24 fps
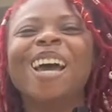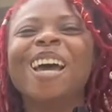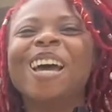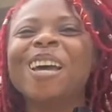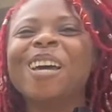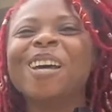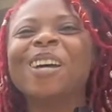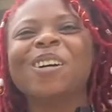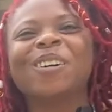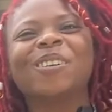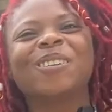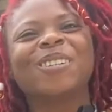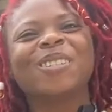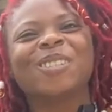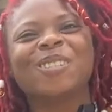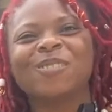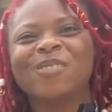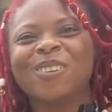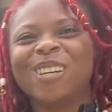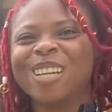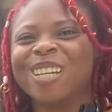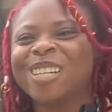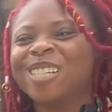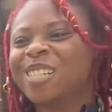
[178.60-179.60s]
it was
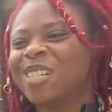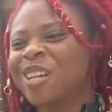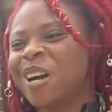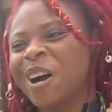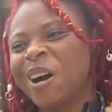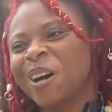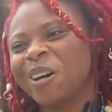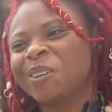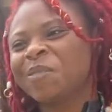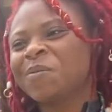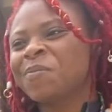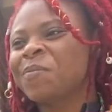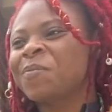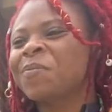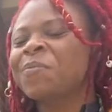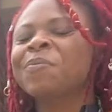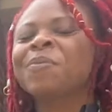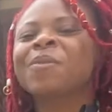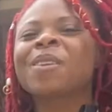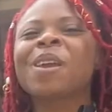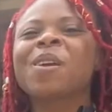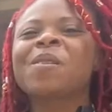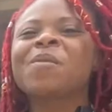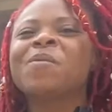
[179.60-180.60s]
weird, y'all.
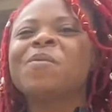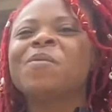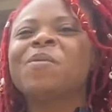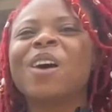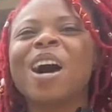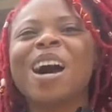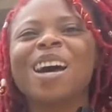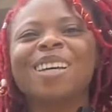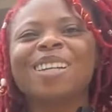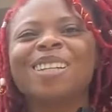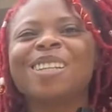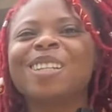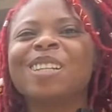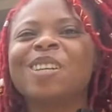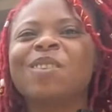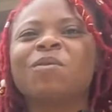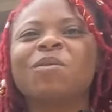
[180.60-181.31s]
Finally,